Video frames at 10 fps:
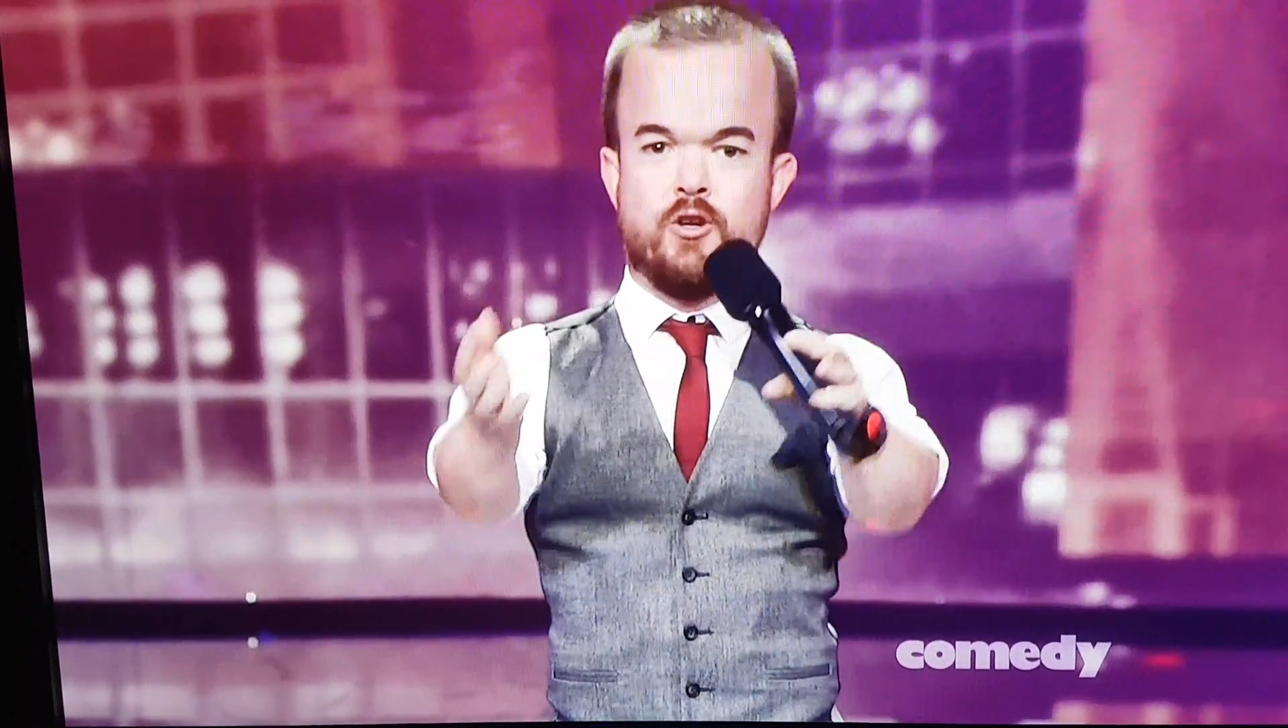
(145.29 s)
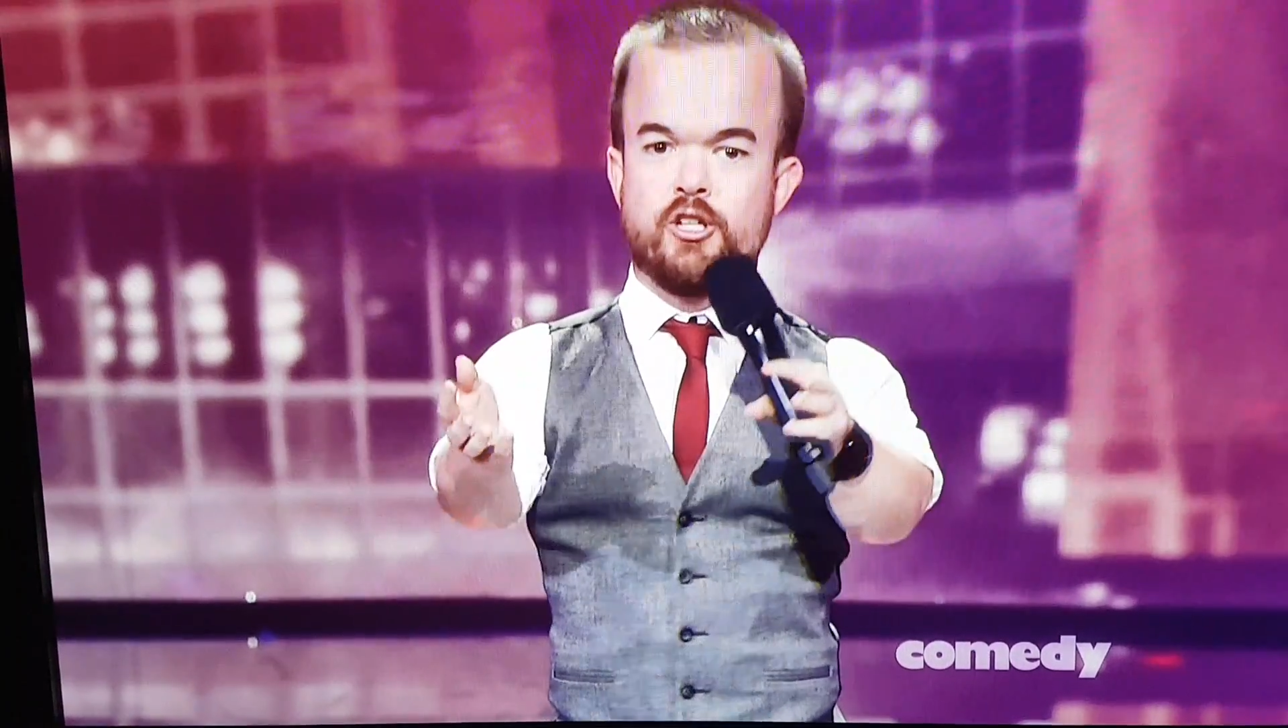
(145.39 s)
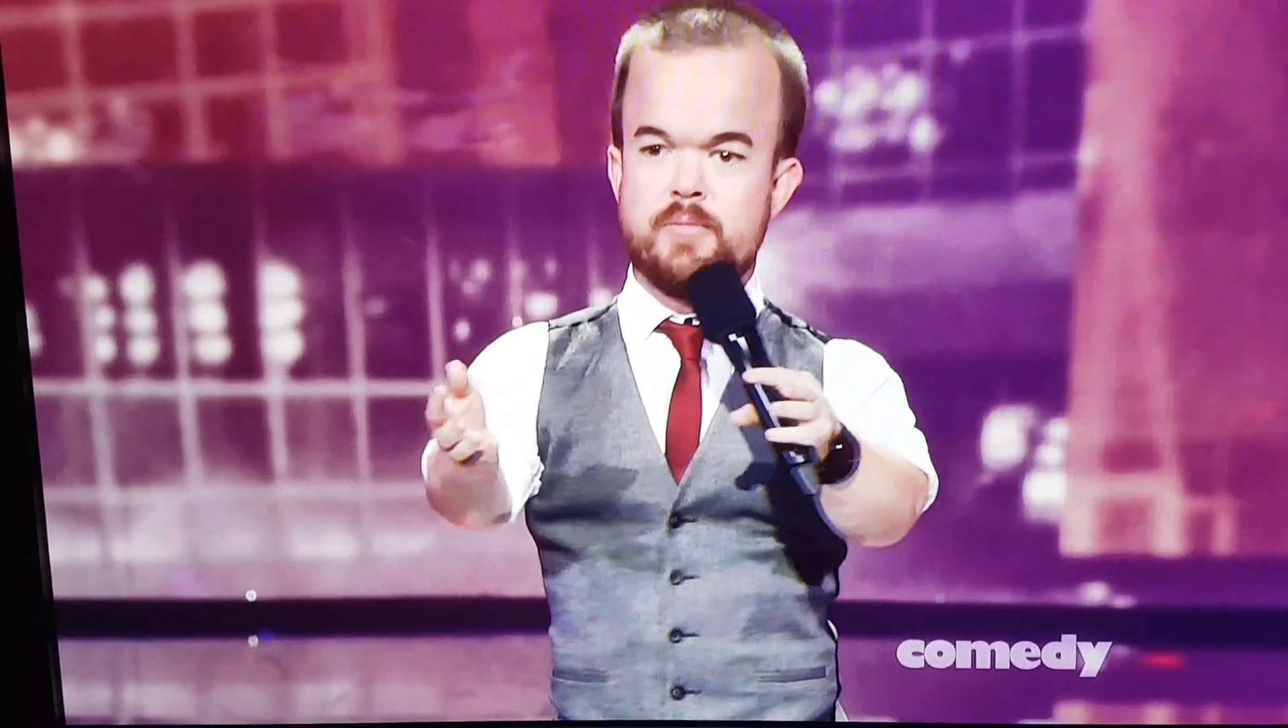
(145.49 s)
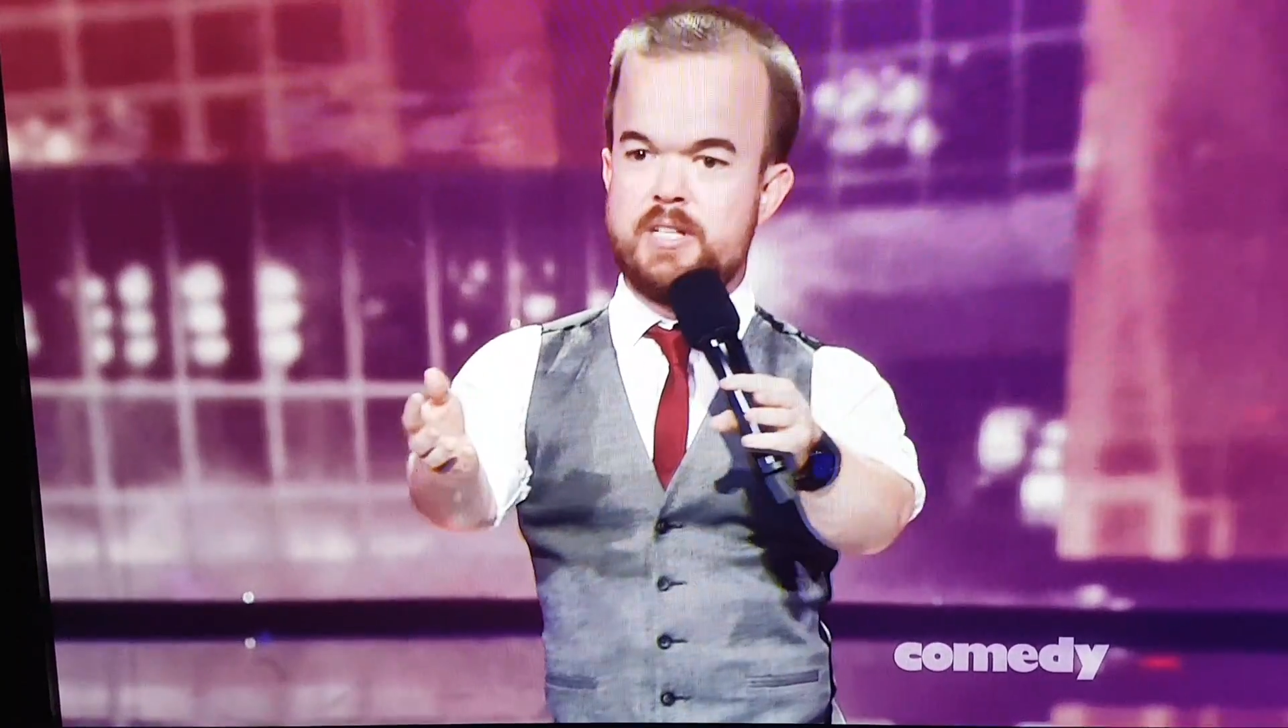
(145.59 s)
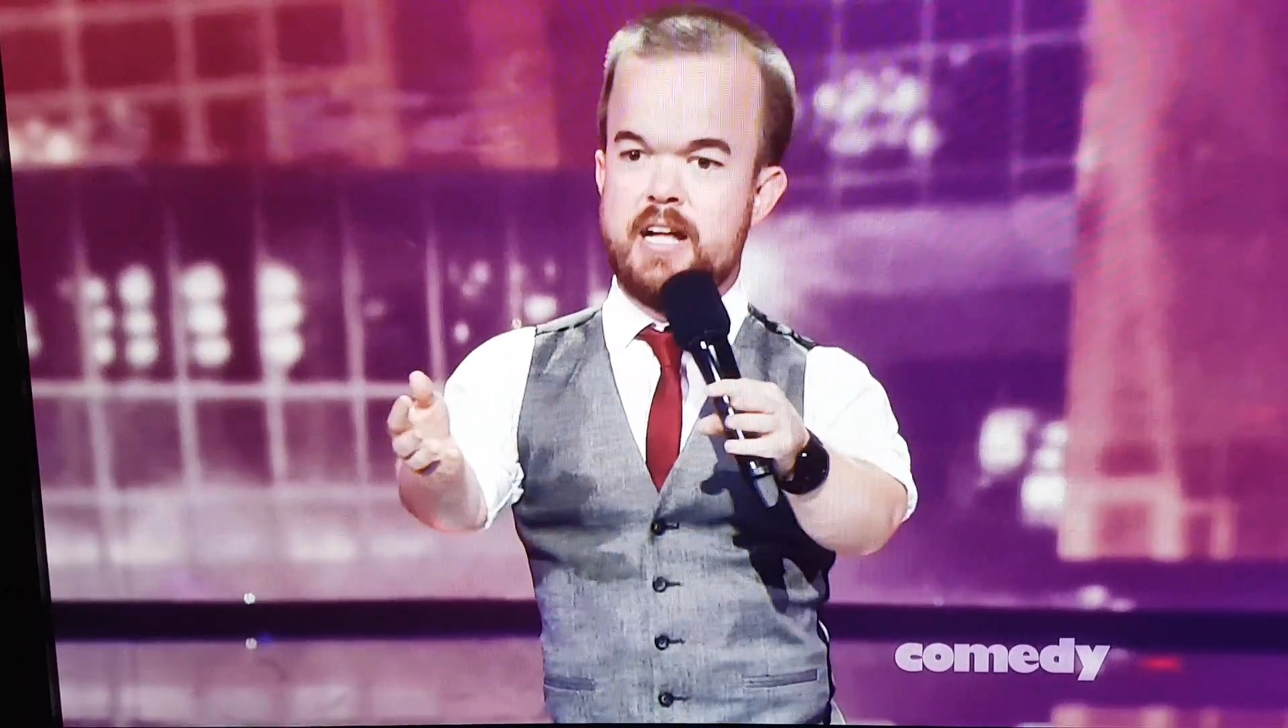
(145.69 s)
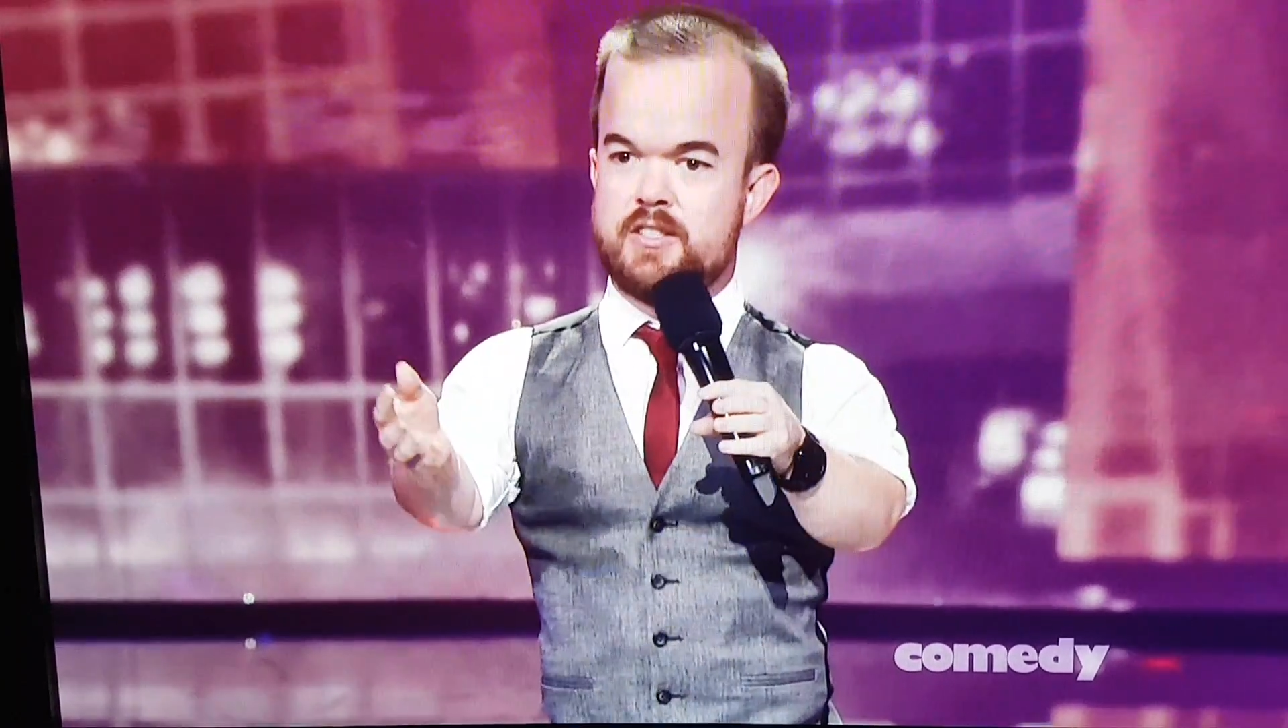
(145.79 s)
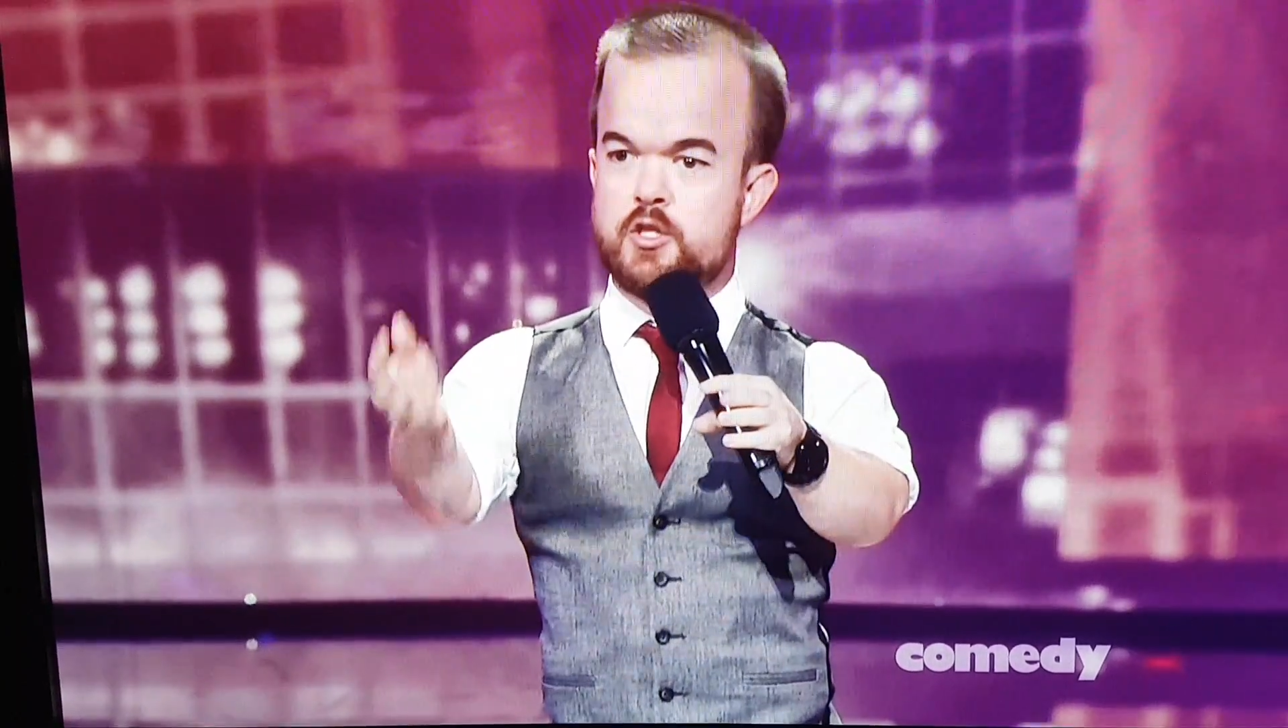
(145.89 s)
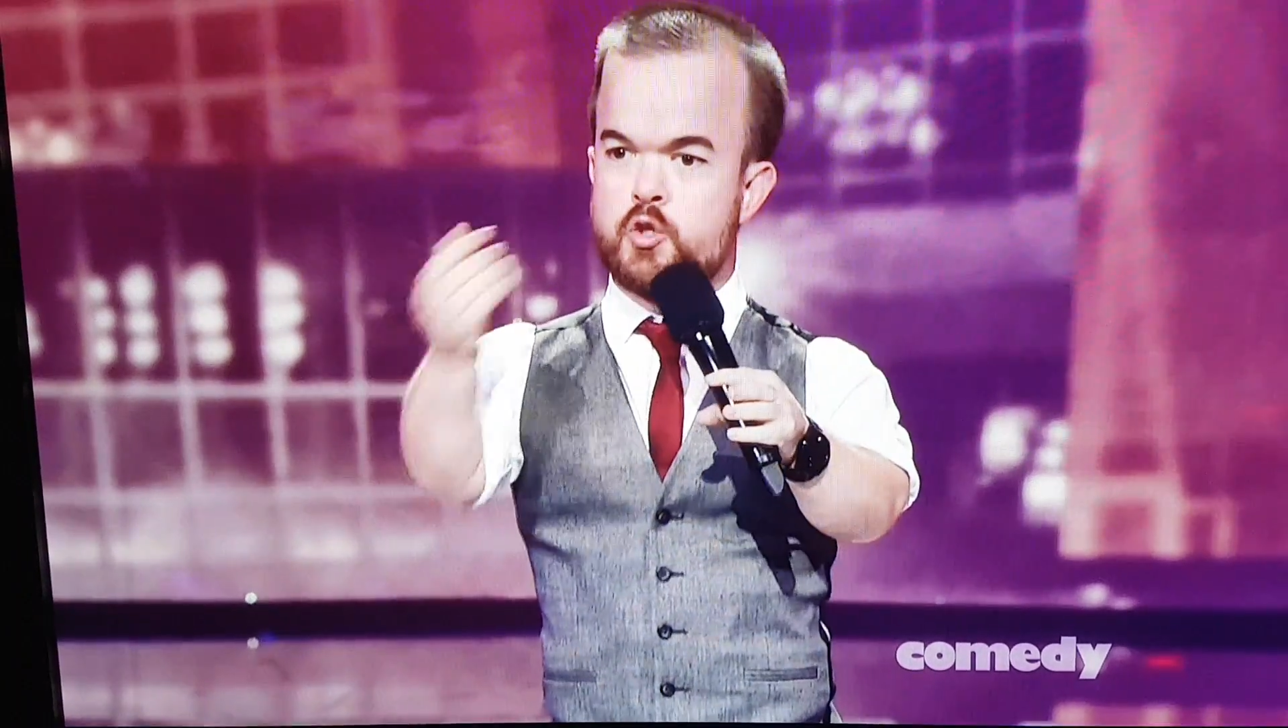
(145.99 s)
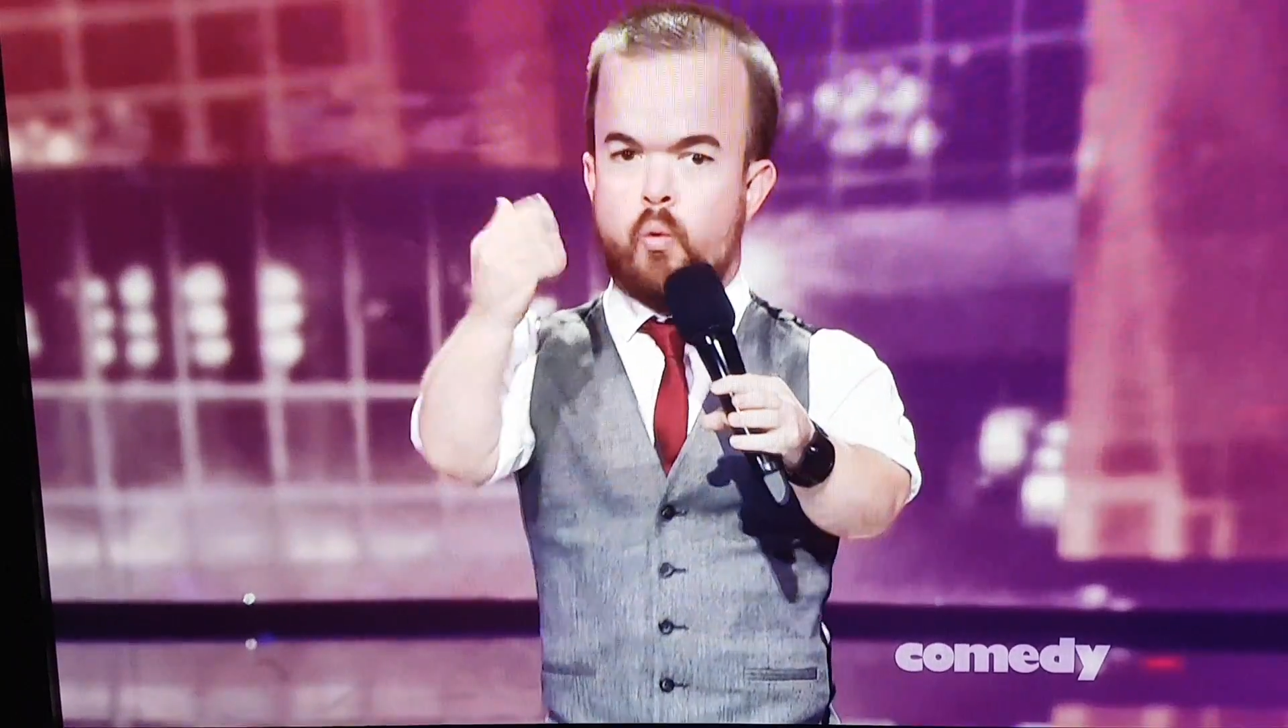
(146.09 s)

circumstances.